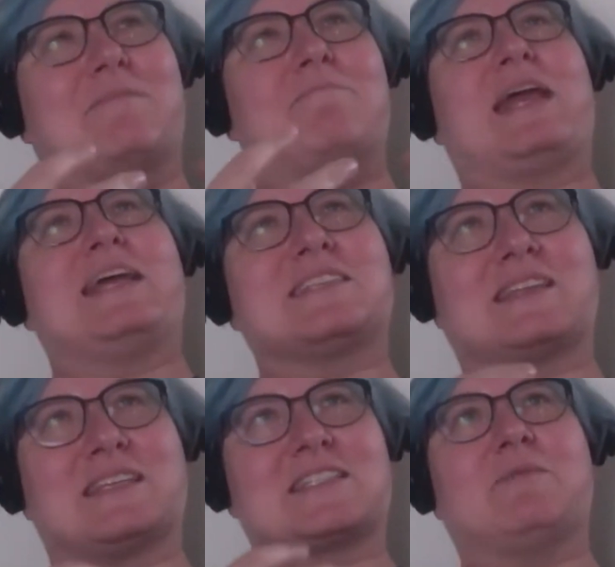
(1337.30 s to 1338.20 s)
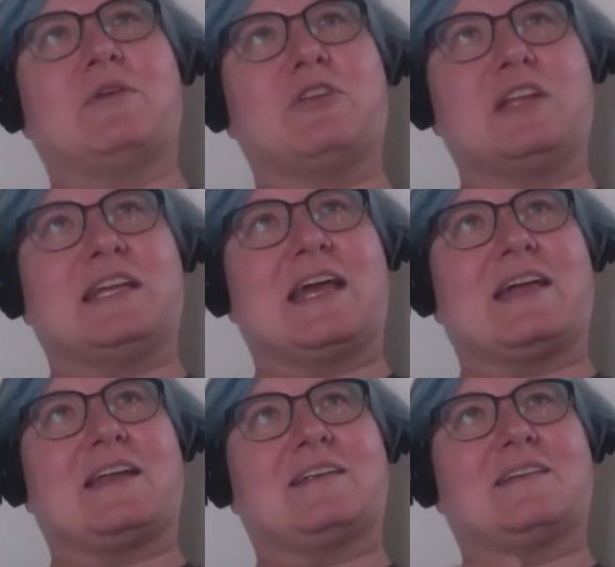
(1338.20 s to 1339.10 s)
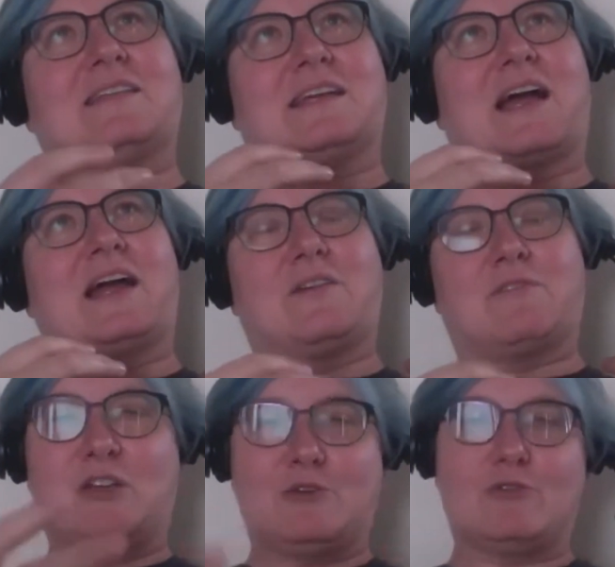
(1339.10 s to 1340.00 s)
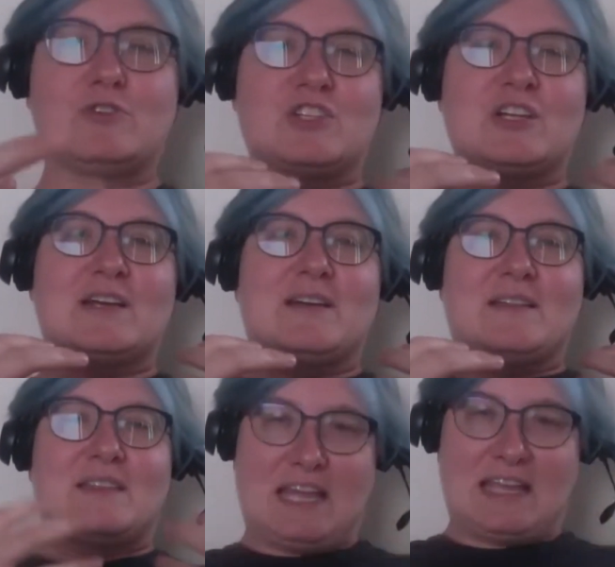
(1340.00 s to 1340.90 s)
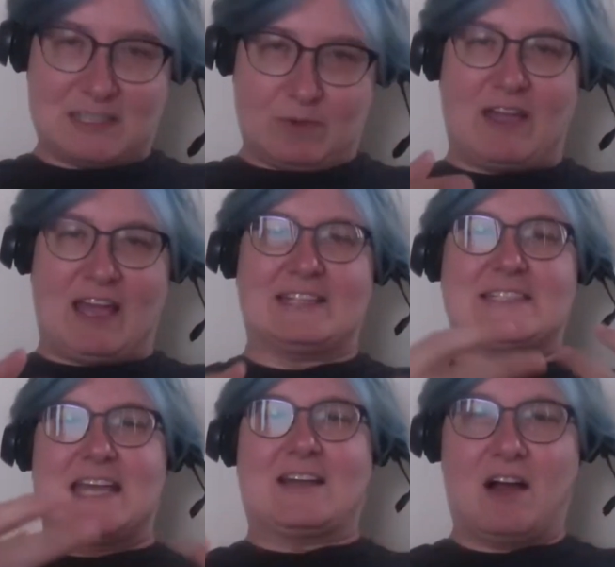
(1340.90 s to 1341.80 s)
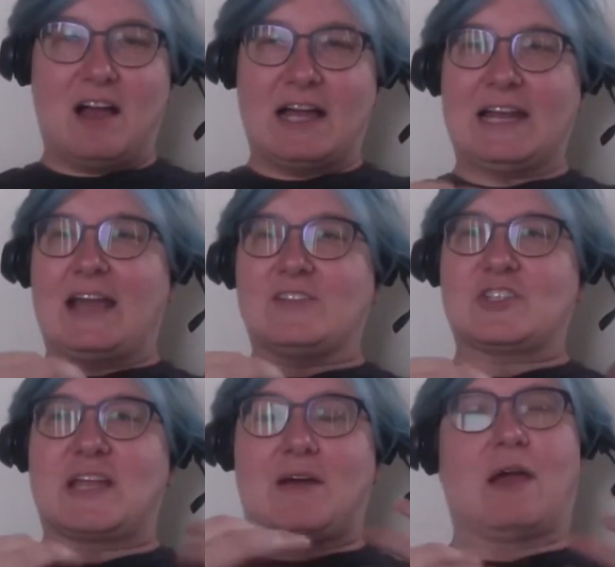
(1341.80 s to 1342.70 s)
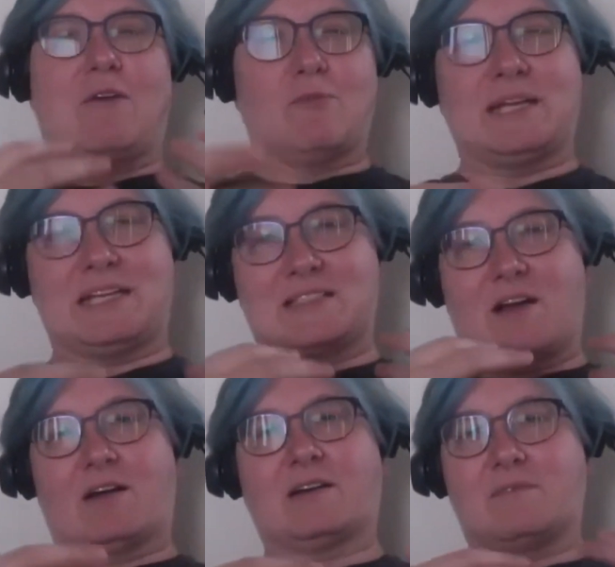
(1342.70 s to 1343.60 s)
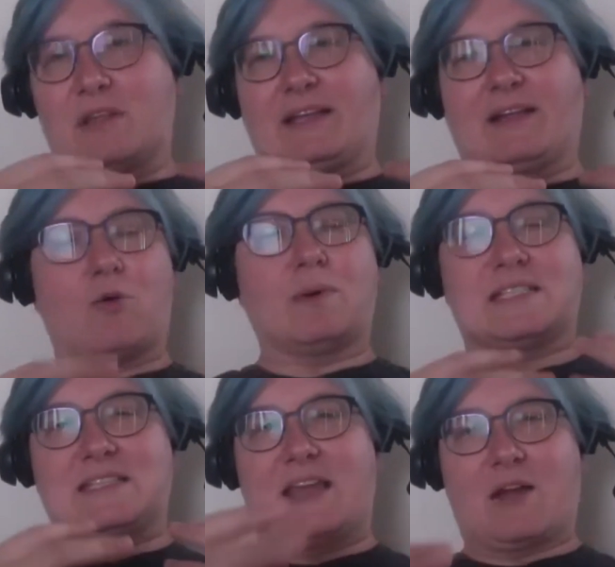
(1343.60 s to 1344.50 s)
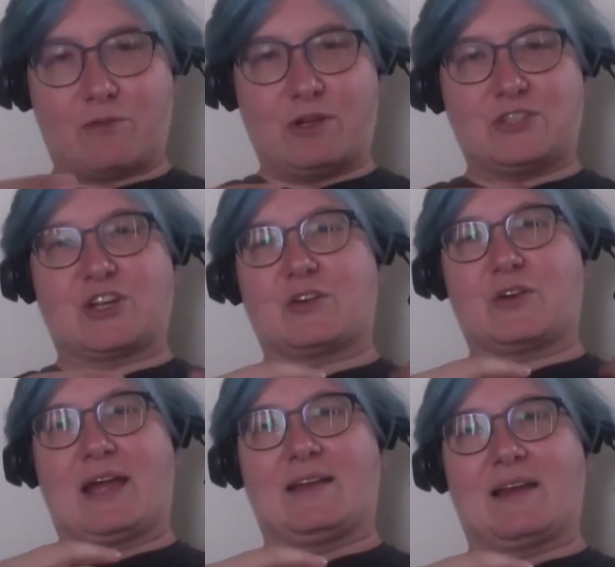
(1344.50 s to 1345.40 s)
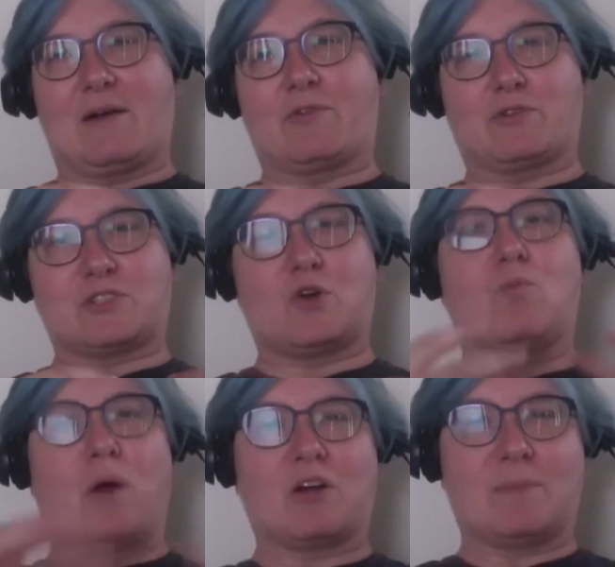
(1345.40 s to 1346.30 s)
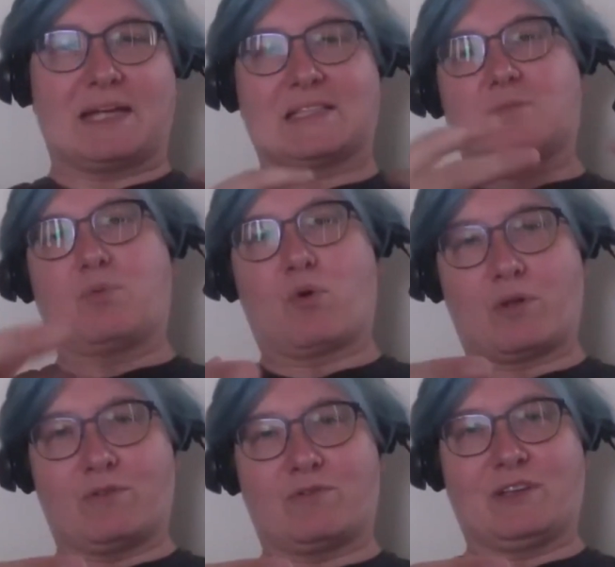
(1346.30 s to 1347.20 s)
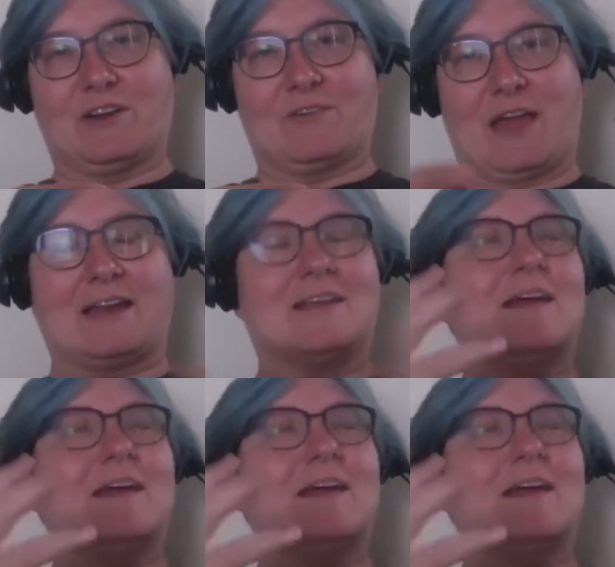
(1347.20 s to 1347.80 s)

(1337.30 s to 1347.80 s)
amazed at this community and the kind of huge things that we've had to take on, and just how everybody is on like always there for each other and how they're so welcoming and supportive. You know, that